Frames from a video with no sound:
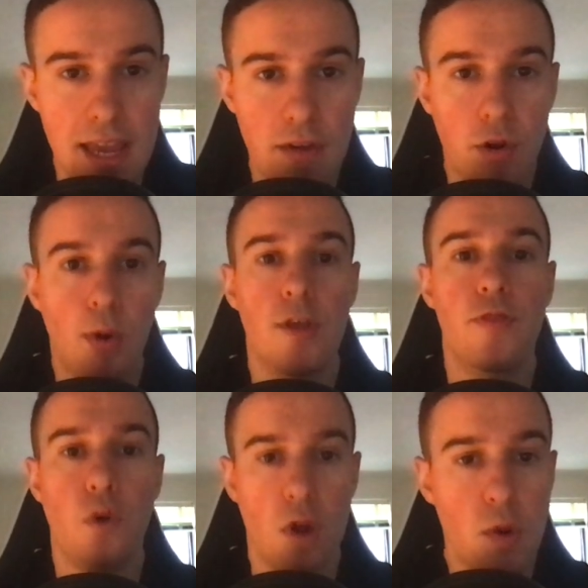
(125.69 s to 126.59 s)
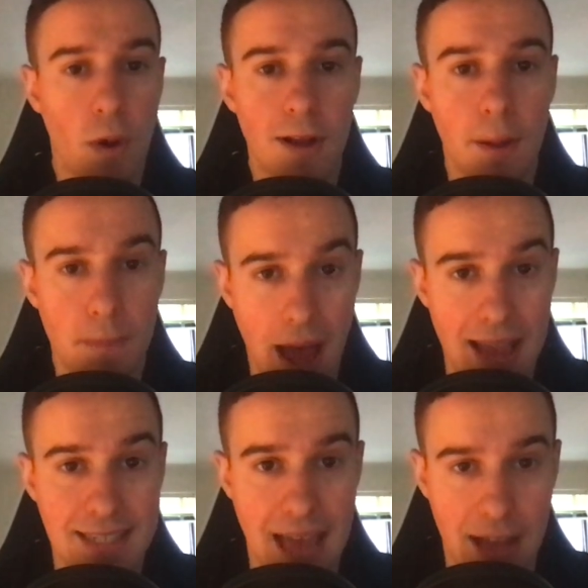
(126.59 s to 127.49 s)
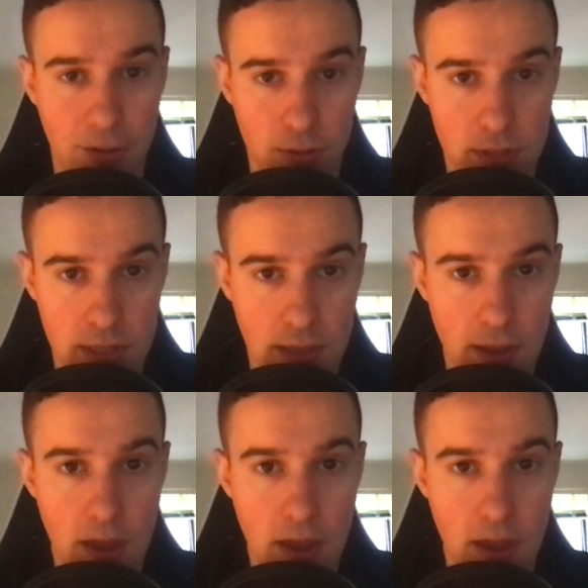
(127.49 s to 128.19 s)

he recorded 31 combined tackles